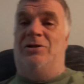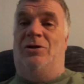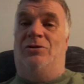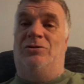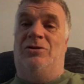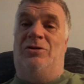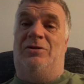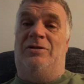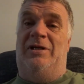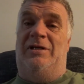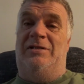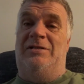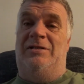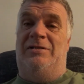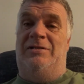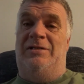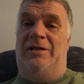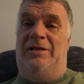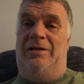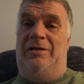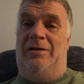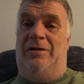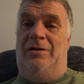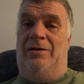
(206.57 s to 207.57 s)
social
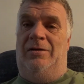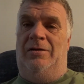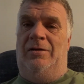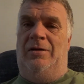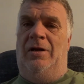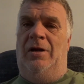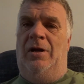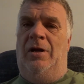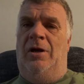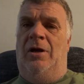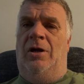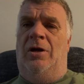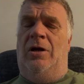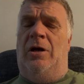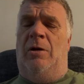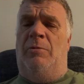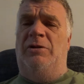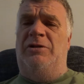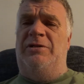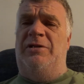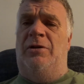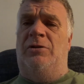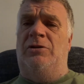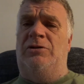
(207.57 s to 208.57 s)
distancing. Are
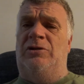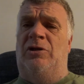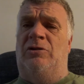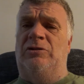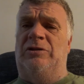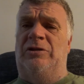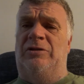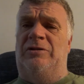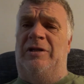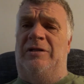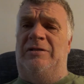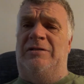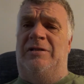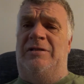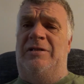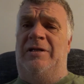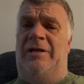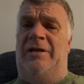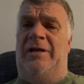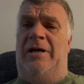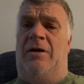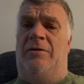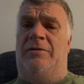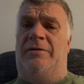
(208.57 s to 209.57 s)
we still social
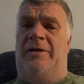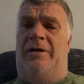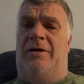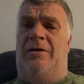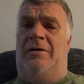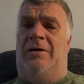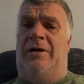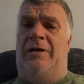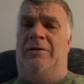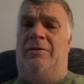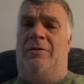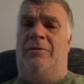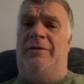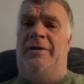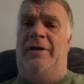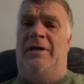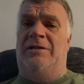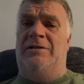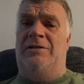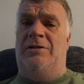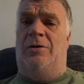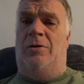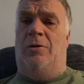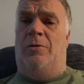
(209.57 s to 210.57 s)
distancing out there? I don't
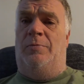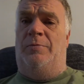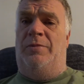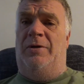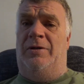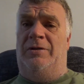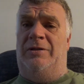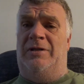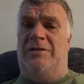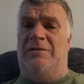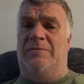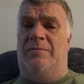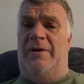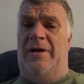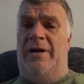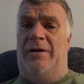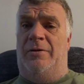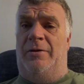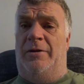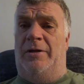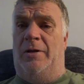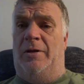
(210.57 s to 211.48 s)
think so, but it doesn't matter